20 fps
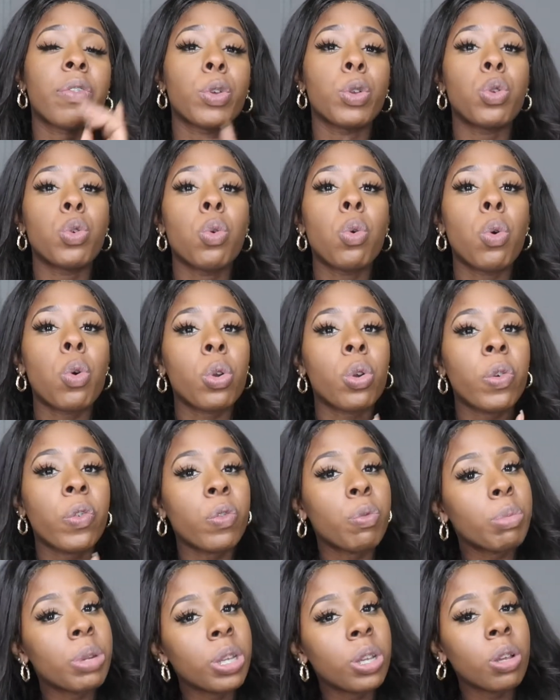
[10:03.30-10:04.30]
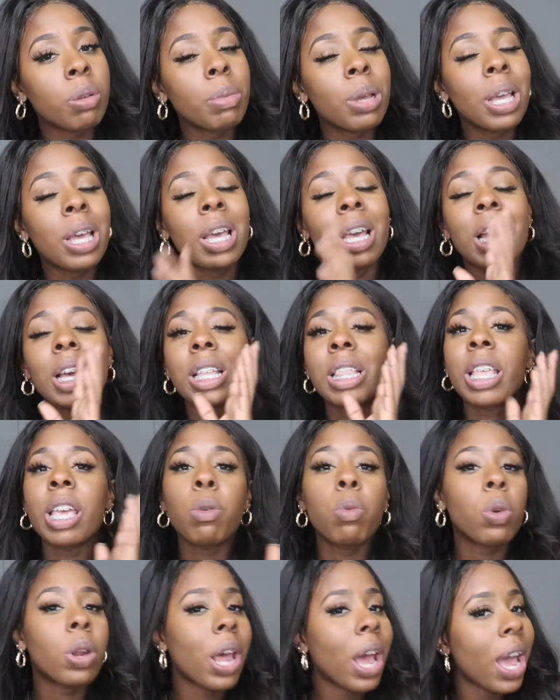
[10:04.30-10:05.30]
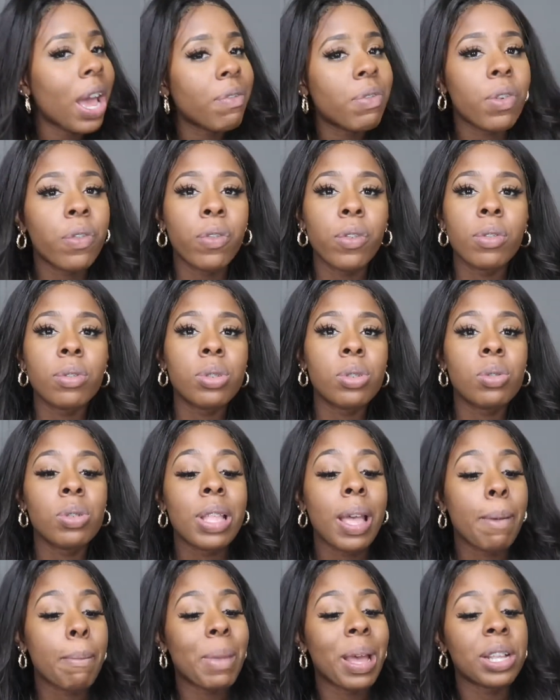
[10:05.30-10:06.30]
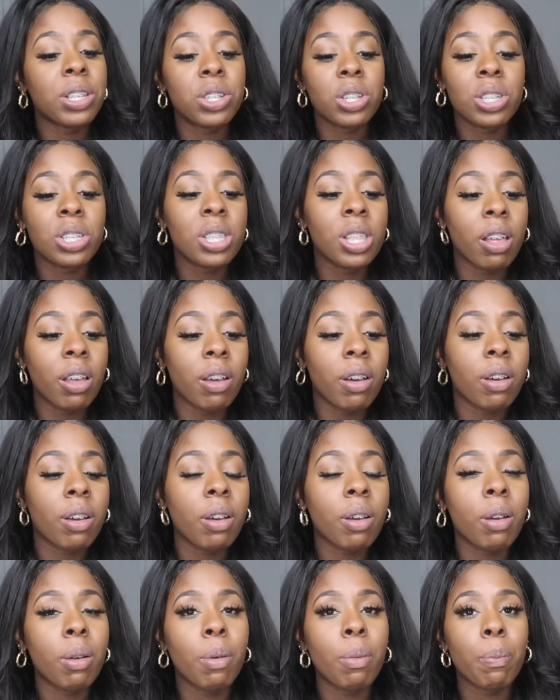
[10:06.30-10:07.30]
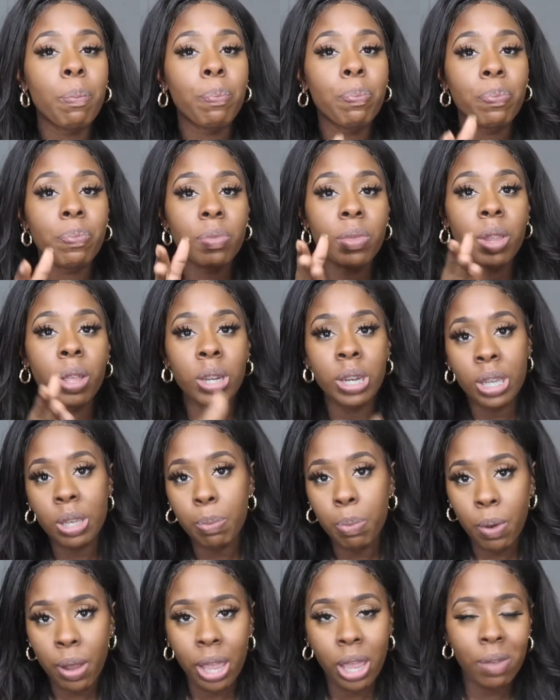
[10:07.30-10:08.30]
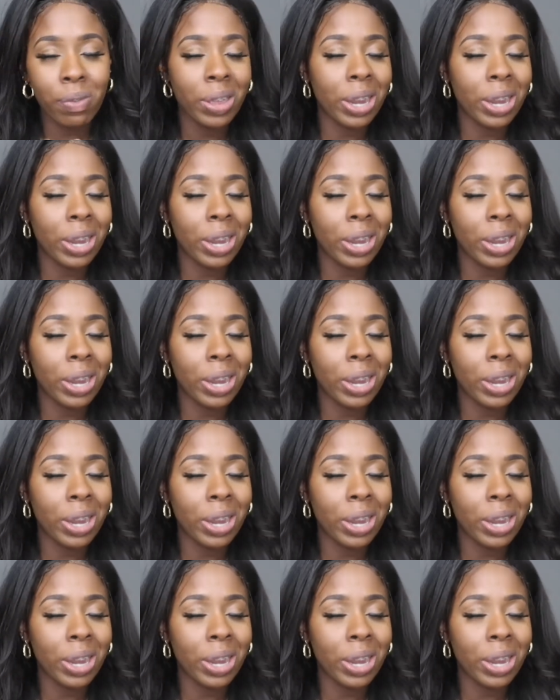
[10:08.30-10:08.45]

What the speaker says: you do order from them, they will not have a frontal that matches the deep wave,